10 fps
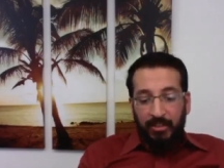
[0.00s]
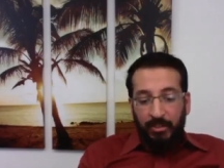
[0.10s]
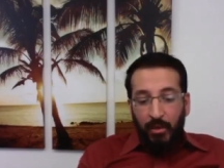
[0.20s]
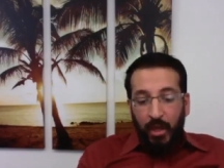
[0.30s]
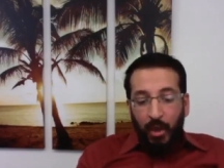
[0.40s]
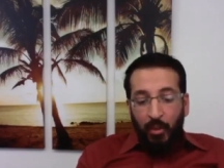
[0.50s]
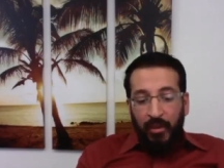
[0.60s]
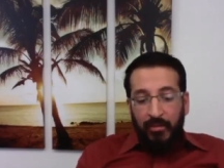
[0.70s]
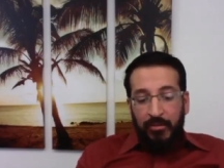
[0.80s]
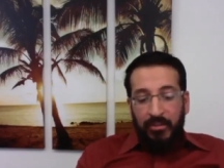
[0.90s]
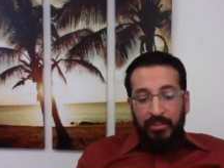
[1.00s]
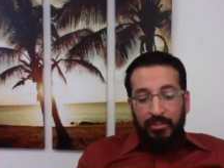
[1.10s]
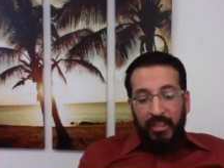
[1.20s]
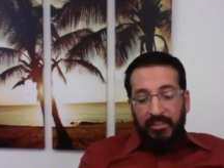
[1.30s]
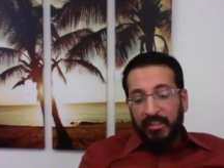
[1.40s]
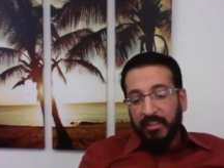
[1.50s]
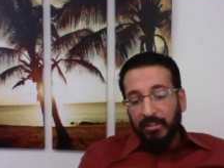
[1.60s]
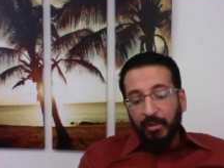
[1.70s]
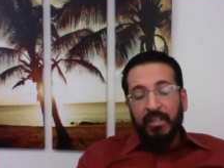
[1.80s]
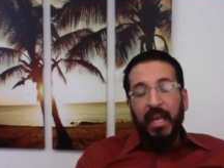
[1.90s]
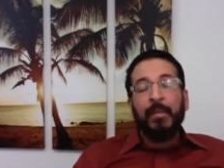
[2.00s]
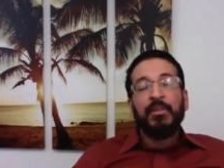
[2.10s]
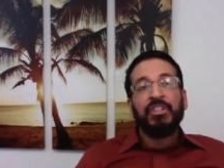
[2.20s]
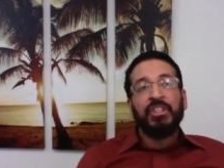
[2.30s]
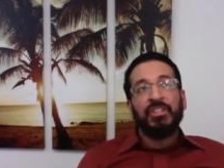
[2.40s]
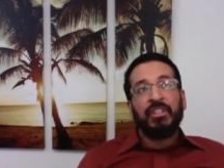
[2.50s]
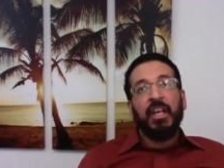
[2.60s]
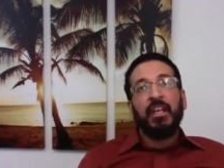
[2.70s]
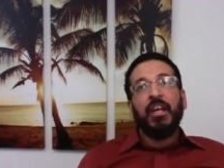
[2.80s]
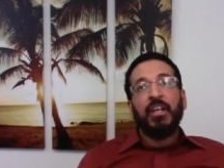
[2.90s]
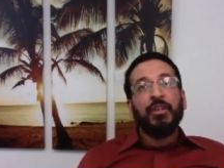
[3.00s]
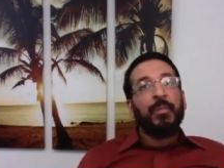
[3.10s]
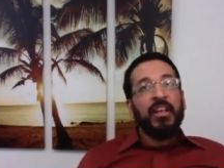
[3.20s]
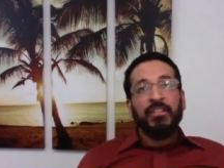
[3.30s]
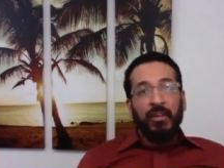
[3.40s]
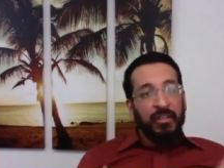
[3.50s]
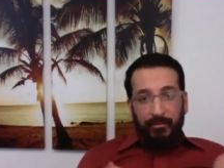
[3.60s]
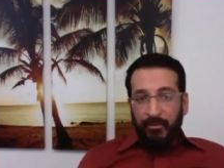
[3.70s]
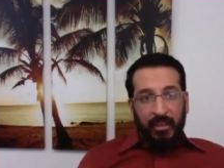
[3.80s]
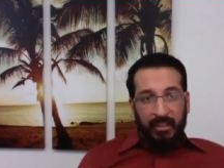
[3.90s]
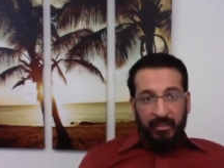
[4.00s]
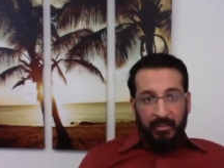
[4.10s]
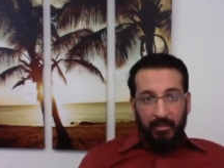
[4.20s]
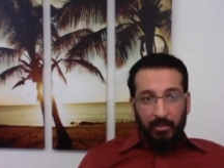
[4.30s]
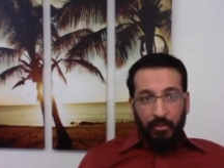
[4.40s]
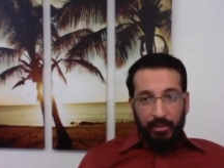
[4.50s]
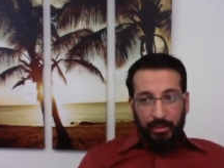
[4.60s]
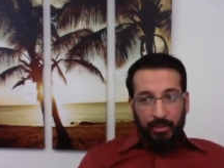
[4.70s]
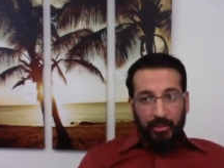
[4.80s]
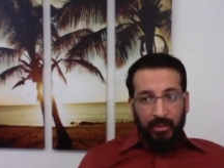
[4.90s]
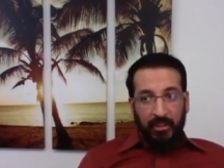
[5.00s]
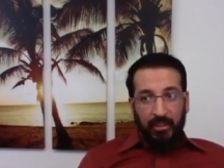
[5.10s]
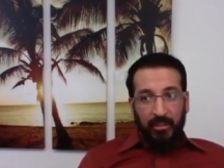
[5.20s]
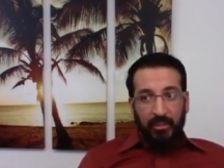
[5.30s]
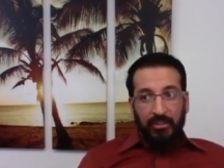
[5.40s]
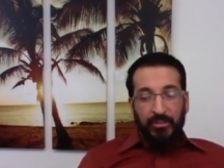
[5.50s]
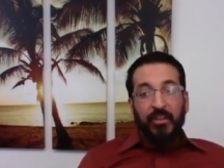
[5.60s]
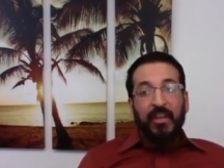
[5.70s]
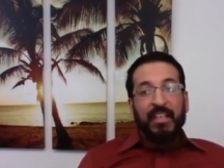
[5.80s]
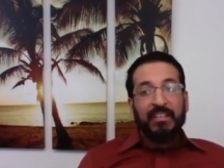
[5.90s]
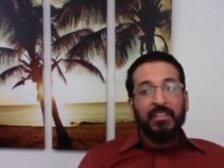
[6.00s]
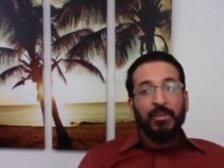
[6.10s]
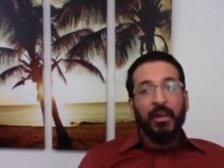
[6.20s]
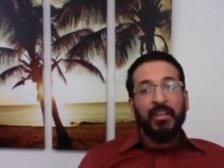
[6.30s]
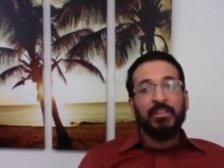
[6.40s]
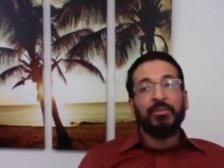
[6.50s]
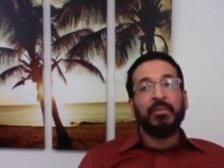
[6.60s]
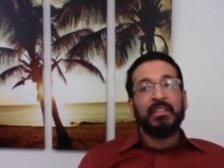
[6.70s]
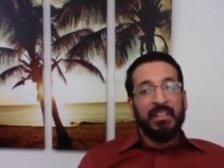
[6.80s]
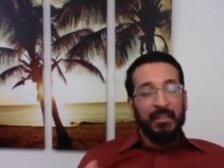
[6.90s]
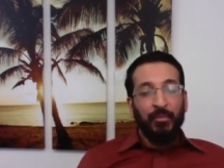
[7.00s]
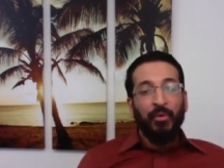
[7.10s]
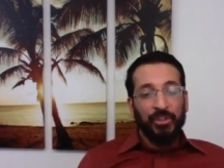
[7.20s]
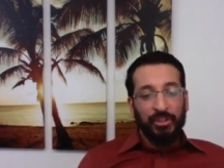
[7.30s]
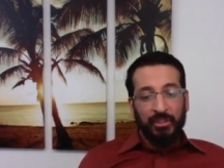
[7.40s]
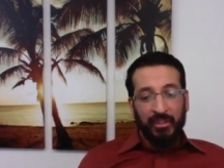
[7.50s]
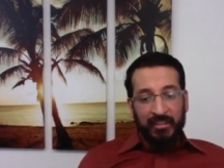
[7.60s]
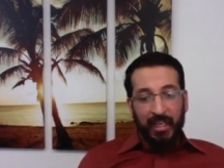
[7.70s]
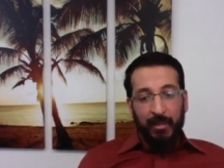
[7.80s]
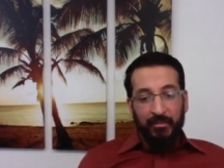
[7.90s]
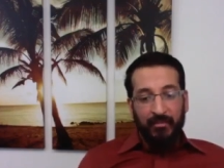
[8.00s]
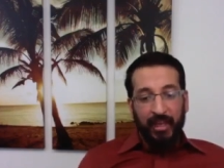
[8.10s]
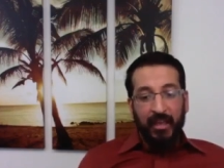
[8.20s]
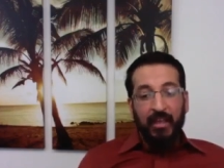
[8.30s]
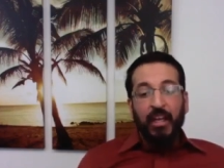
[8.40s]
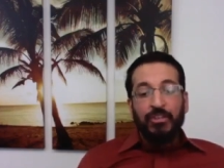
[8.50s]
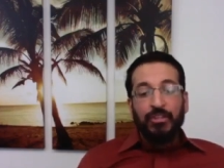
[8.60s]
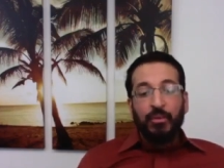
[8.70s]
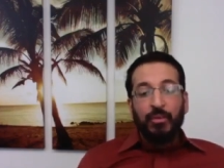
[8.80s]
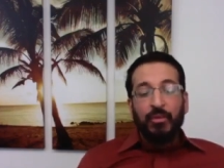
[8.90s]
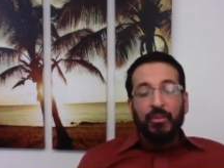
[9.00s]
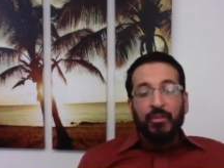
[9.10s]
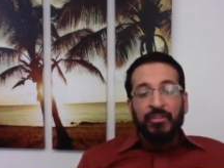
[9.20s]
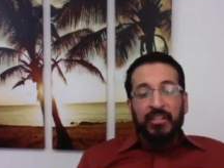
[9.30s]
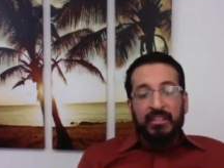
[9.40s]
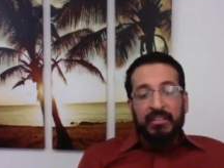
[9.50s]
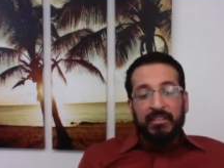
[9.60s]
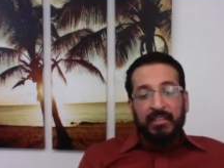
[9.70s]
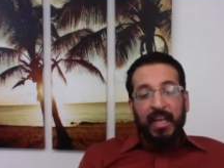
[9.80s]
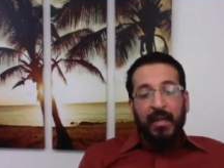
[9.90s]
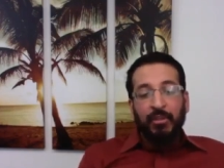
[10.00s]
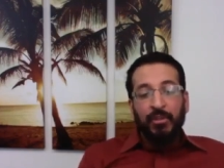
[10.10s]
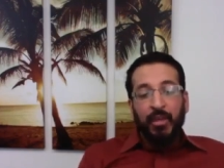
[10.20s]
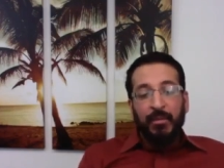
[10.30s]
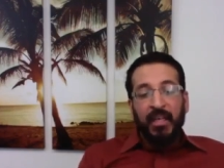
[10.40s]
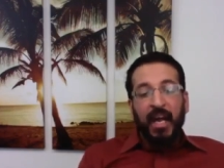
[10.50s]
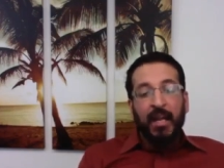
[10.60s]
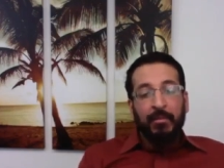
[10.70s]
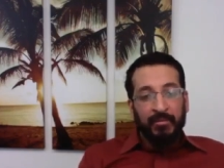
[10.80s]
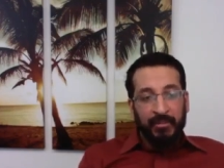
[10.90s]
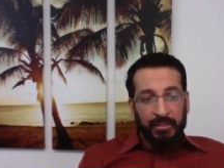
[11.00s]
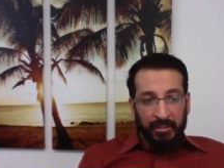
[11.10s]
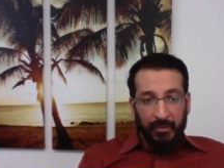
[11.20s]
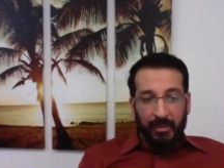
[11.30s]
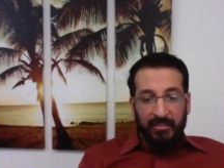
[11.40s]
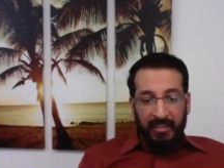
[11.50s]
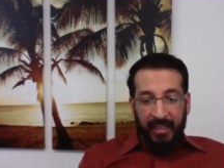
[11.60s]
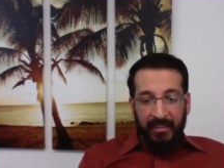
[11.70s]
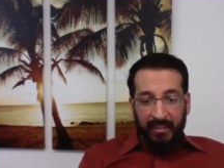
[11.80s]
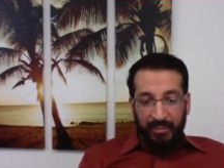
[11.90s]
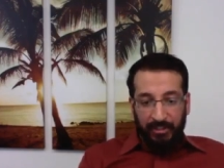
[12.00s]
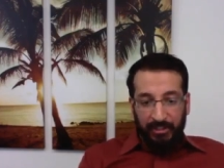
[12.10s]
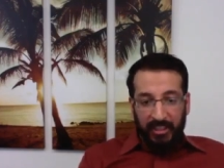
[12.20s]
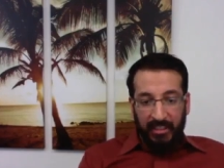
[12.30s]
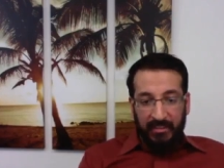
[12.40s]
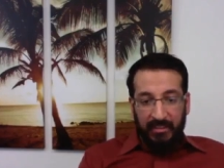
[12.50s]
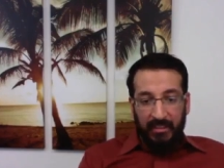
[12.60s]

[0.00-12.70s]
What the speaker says: So one of the reasons stress eating is so damaging is that your body's already flooding with sugar. So the last thing you want to do is eat more sugar on top of that. So this is the time when you want to be hyper vigilant about diet and exercise.